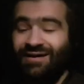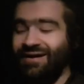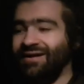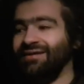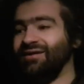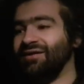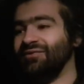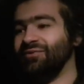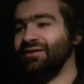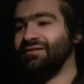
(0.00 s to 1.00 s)
and I
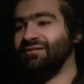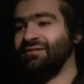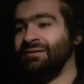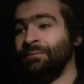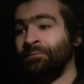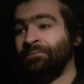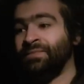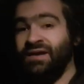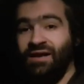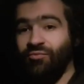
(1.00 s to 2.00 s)
will
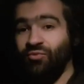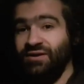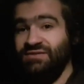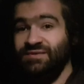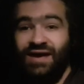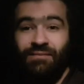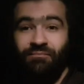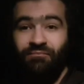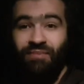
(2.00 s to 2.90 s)
in a couple of weeks be getting